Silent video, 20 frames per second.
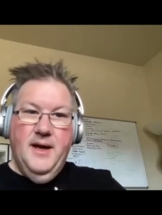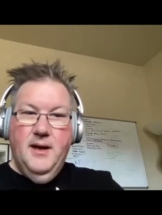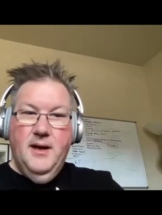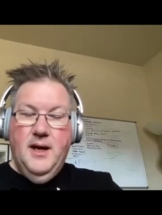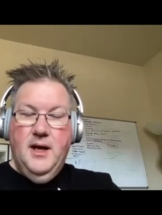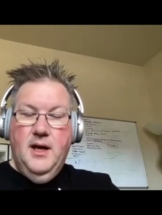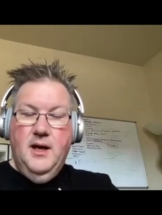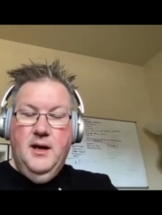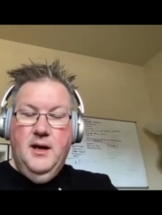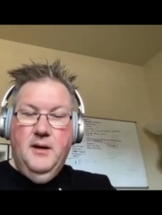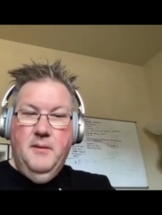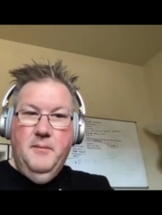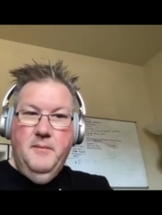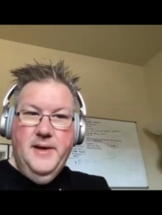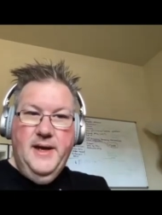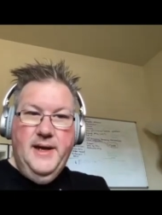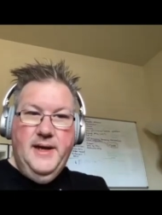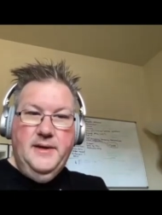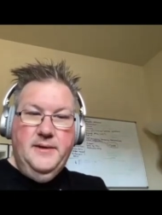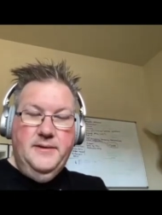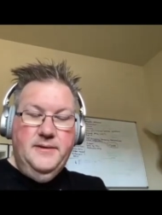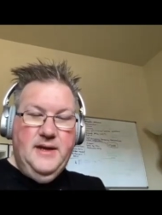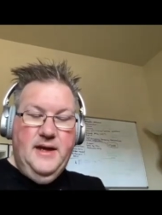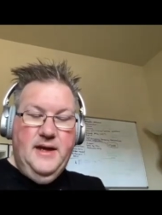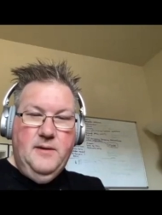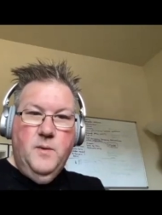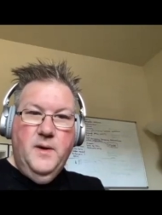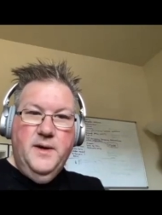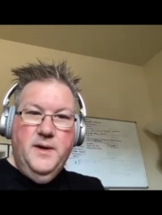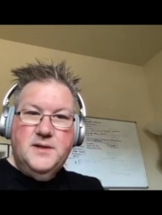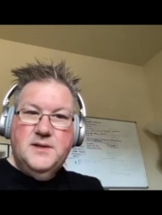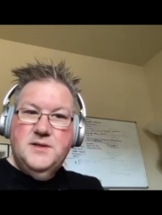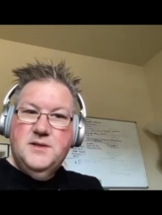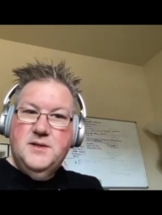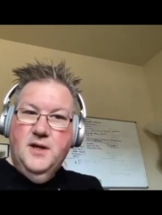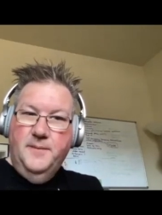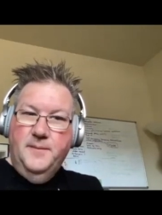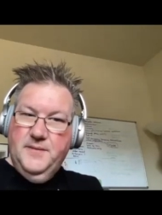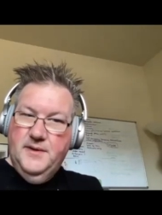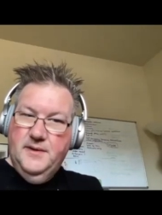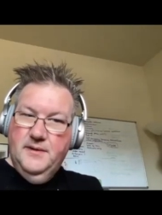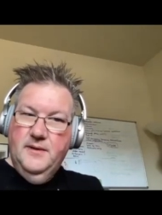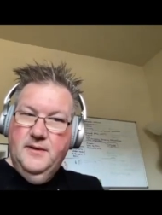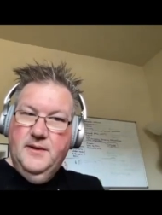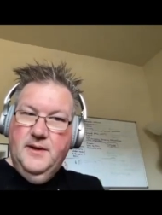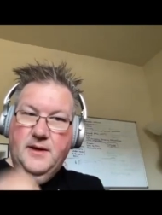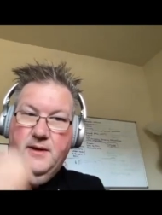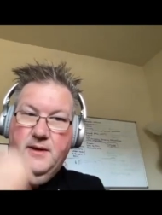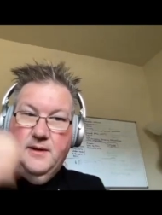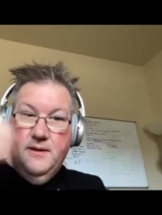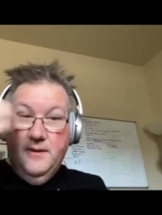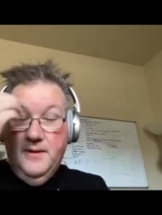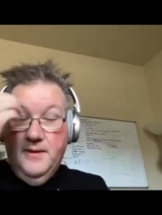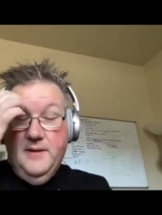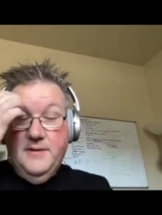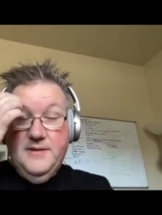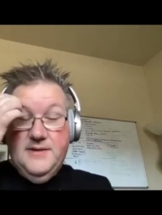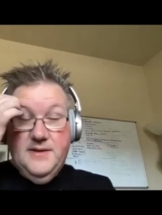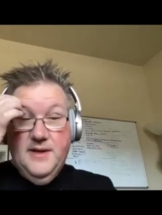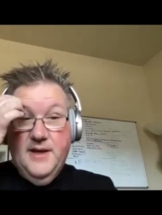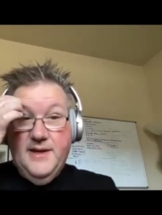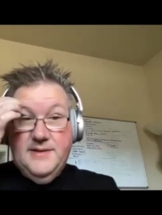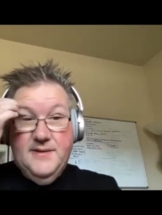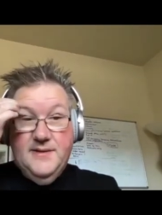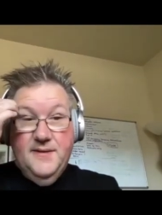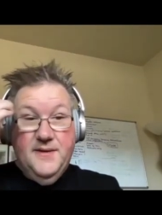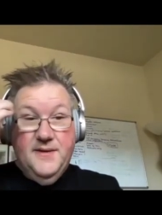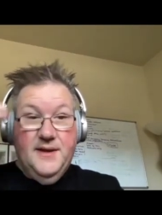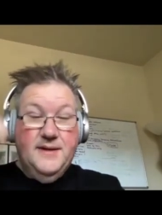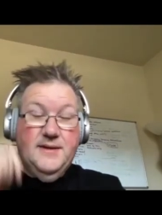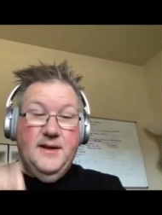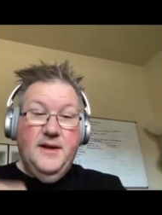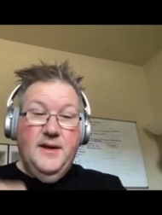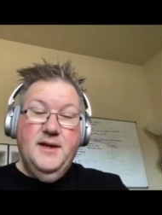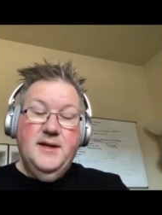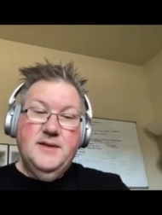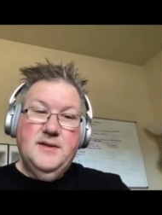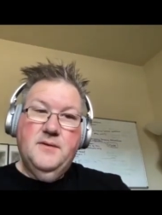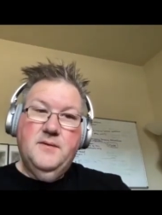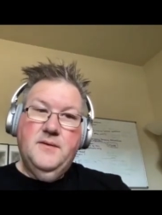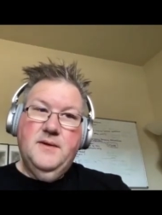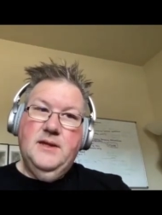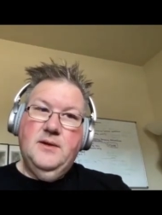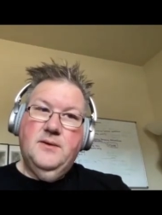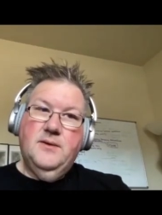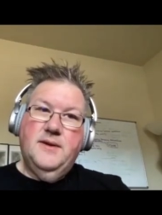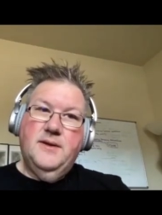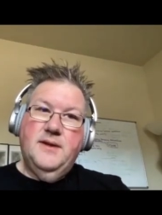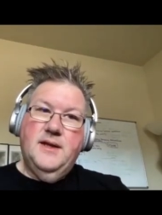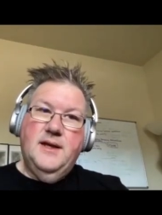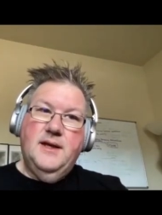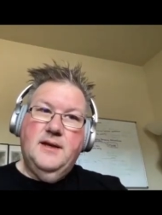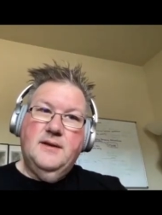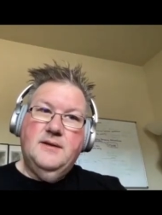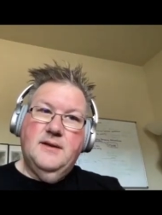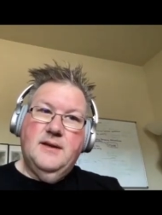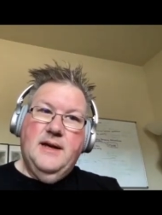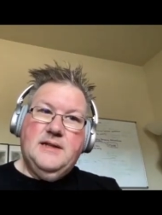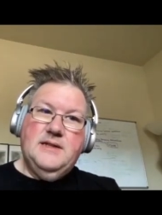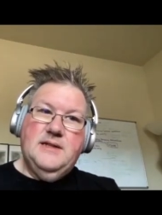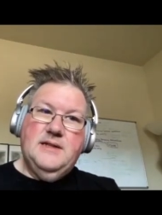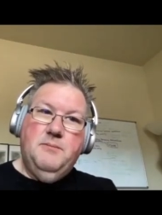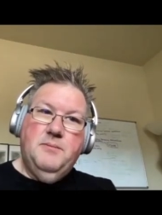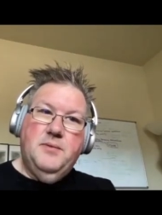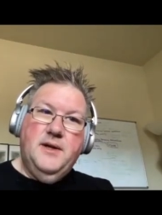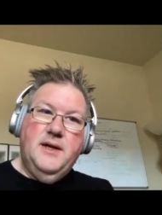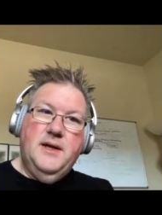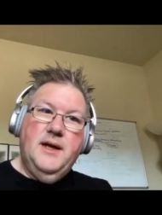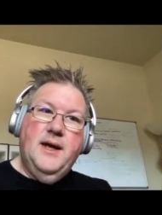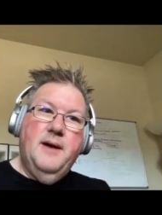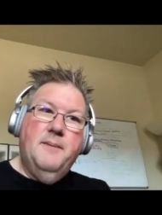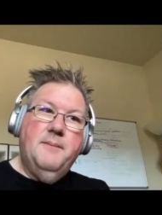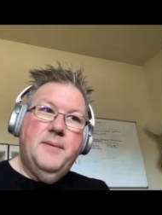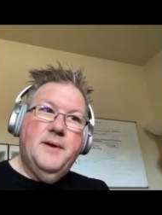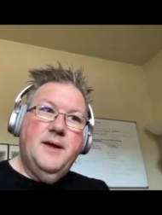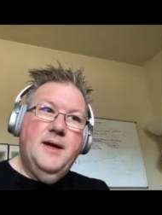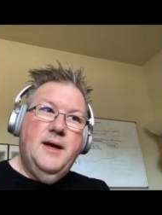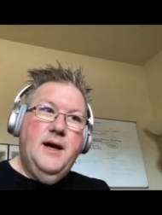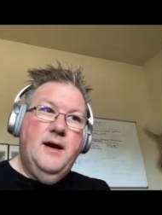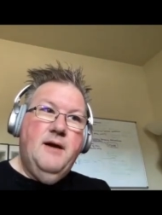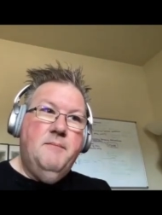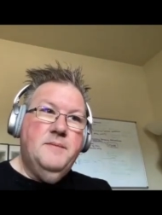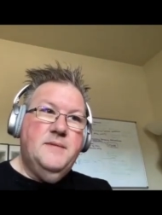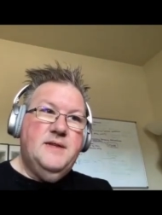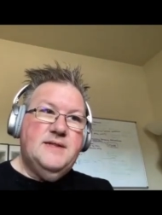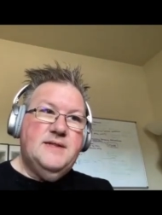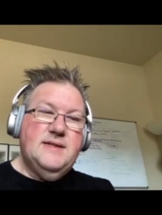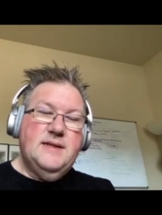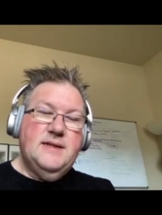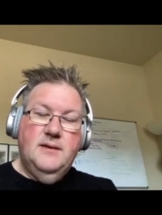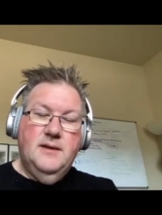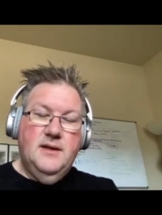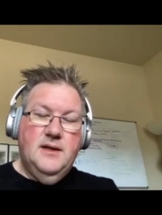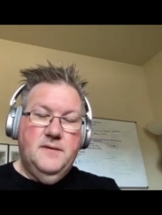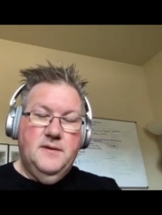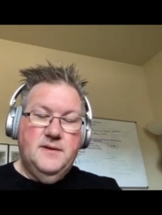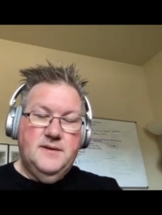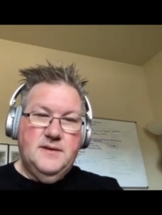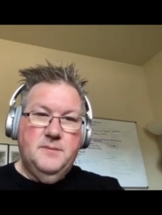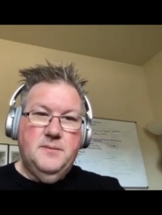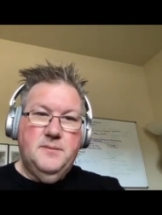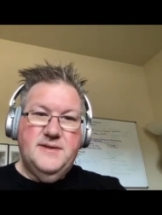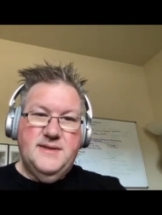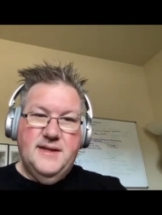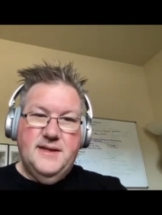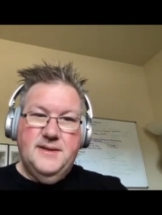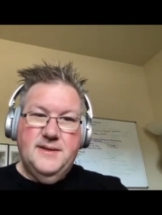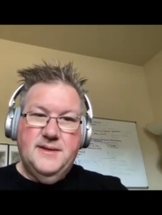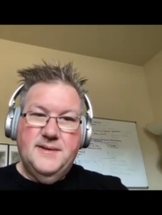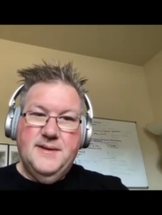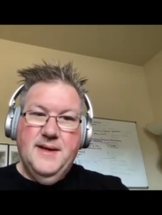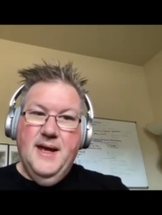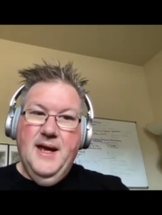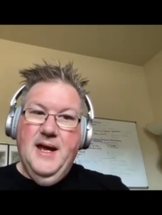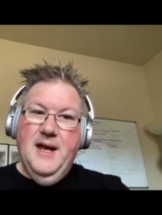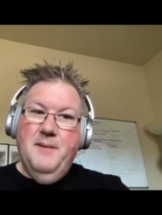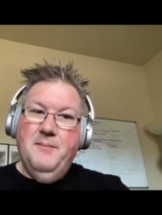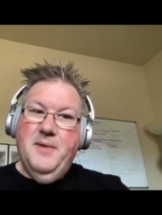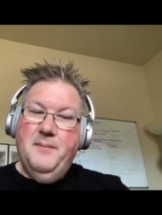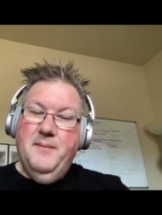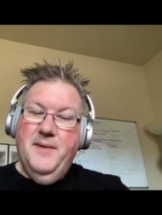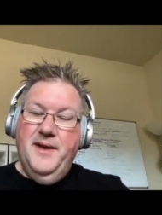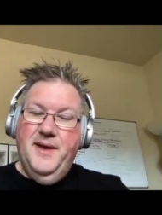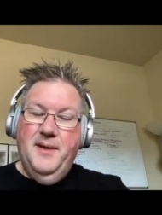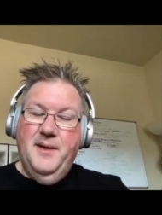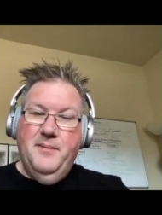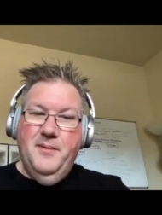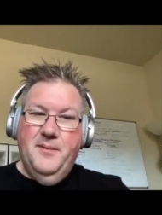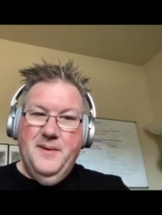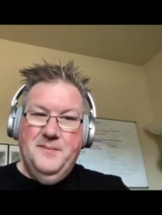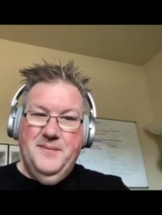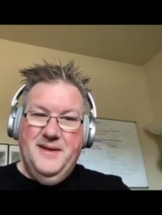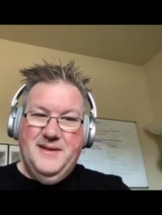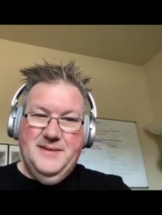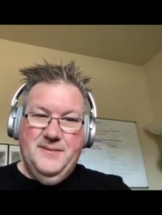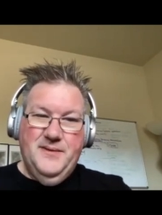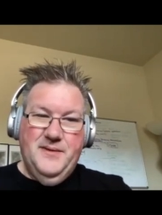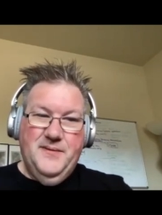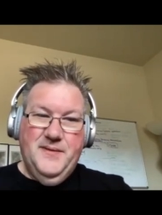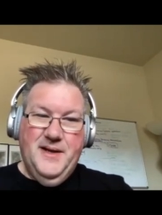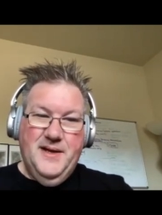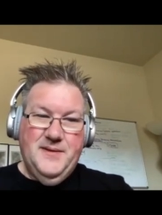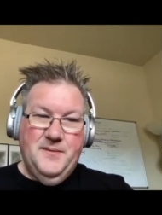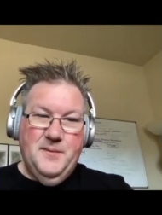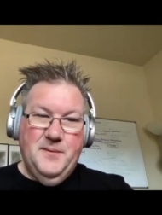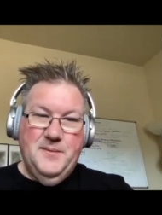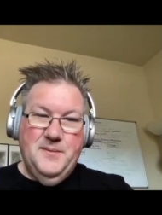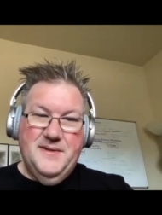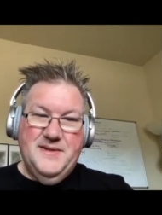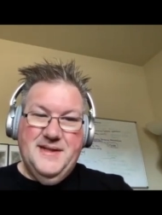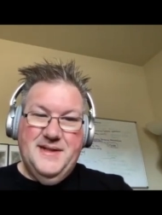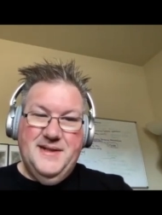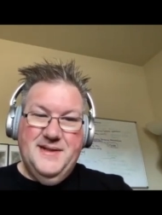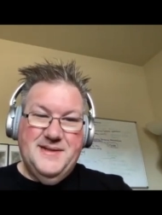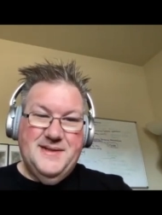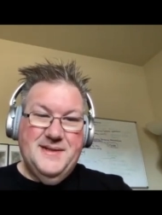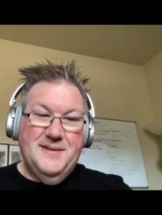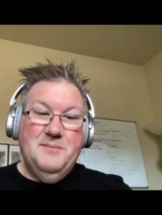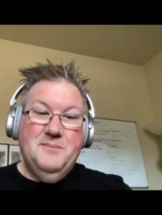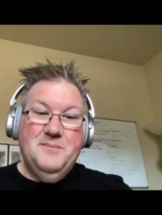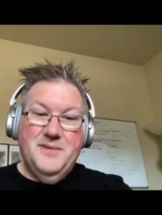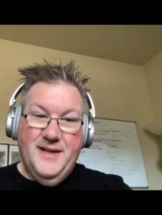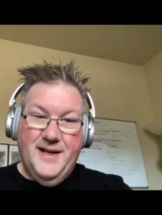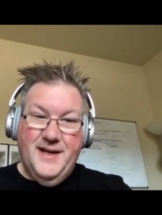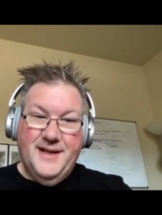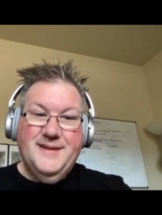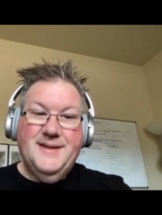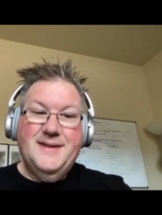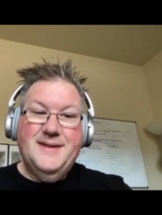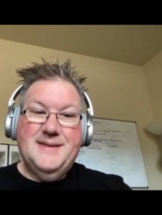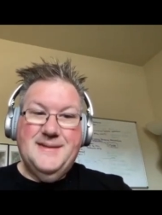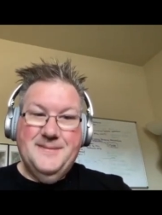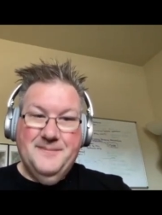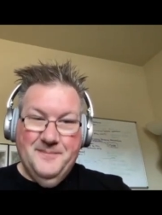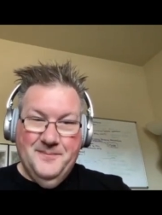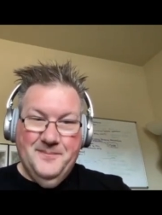um, and they workshopped their uh, slides and things i think it's a really good thing to actually bring up um, the skill levels of presenters but my number one piece of advice for presenters practice